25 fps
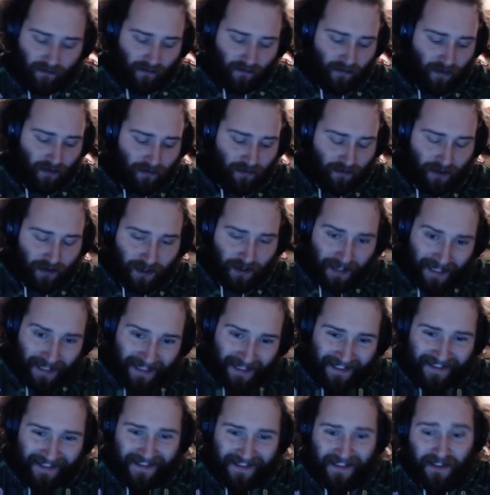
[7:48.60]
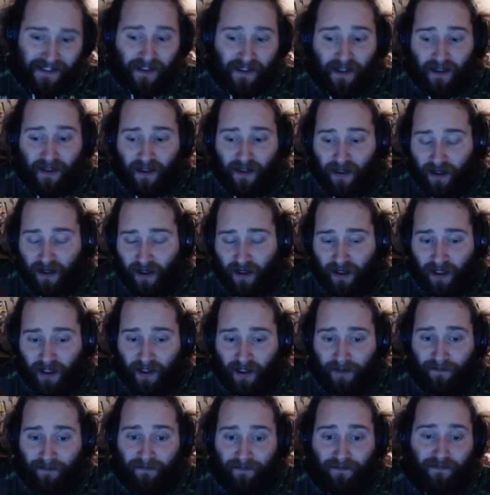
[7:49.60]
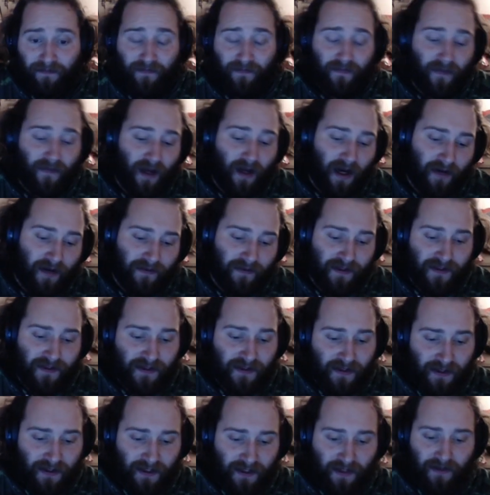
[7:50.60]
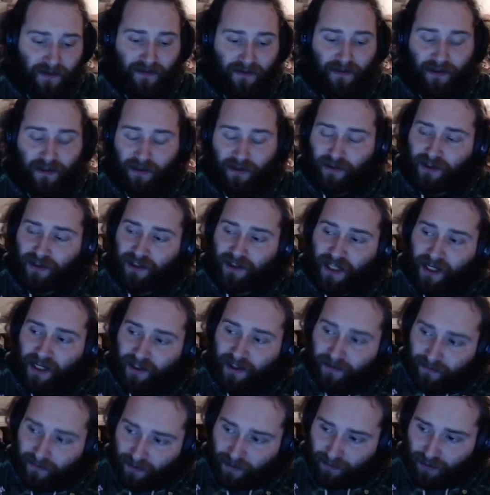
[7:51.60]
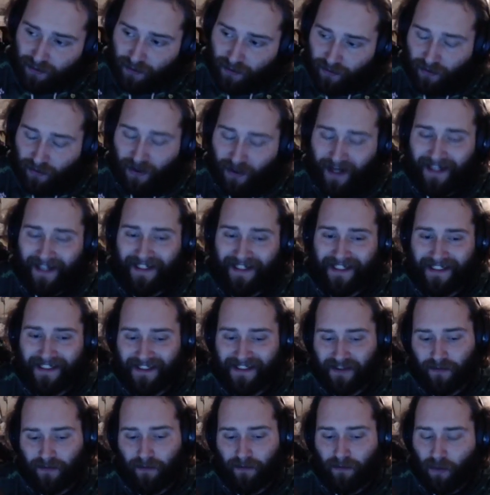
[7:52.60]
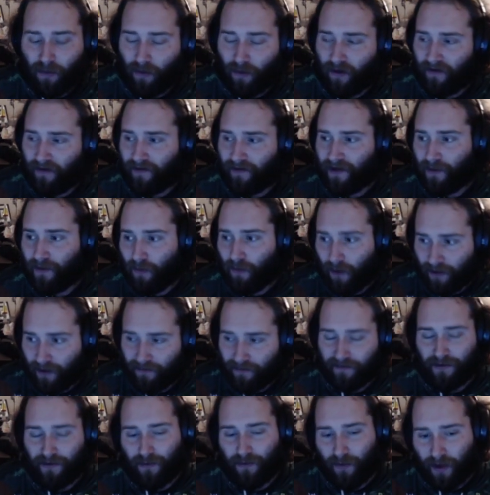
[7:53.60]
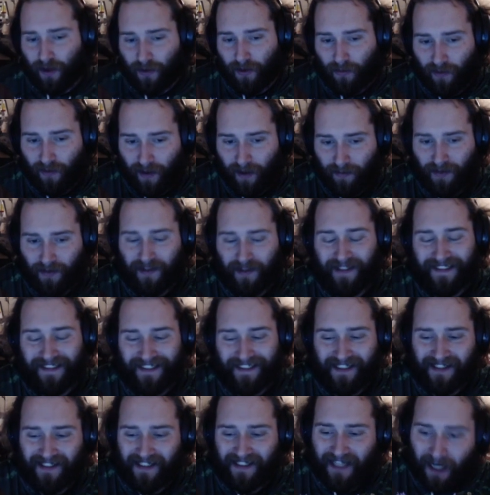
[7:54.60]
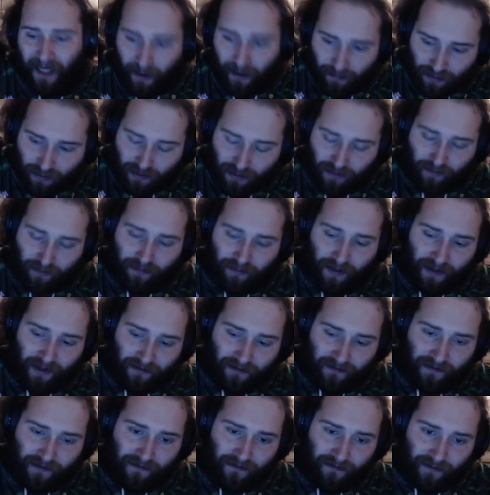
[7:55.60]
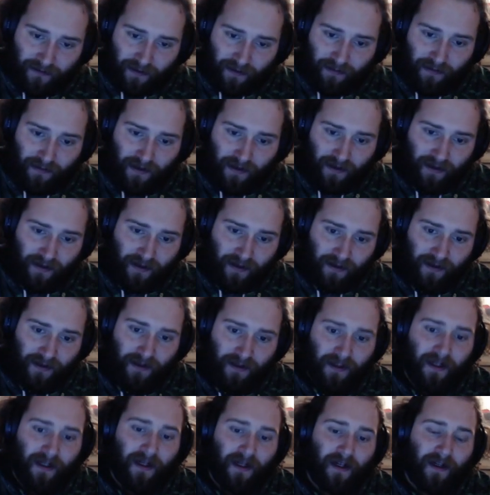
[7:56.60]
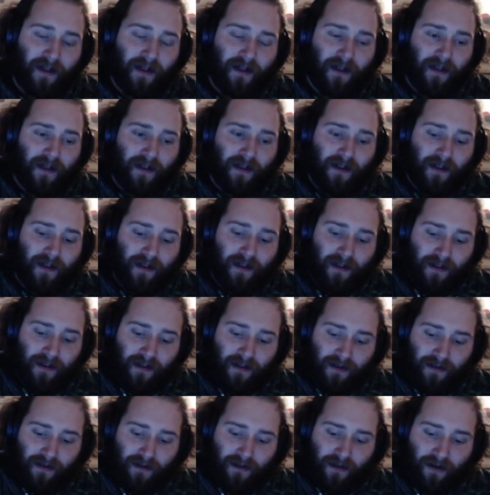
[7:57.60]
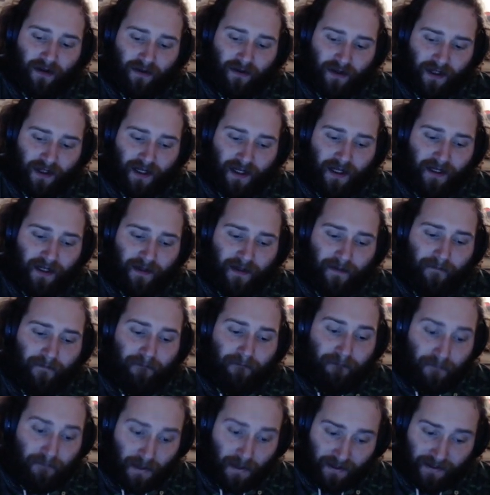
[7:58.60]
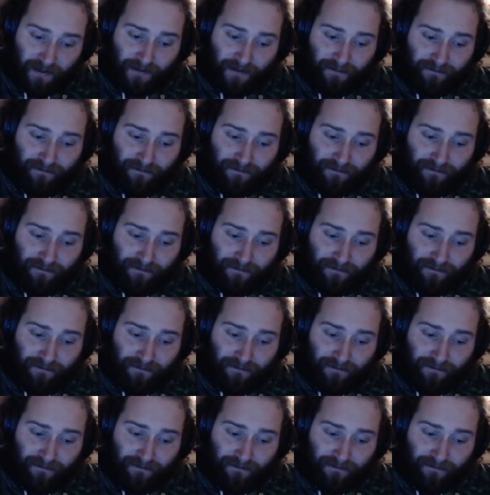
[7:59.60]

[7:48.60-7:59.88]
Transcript: Renain's. Obviously, the Crescendum, the Boomerang, is more of a 1v1 weapon and does not benefit from Hurricane, but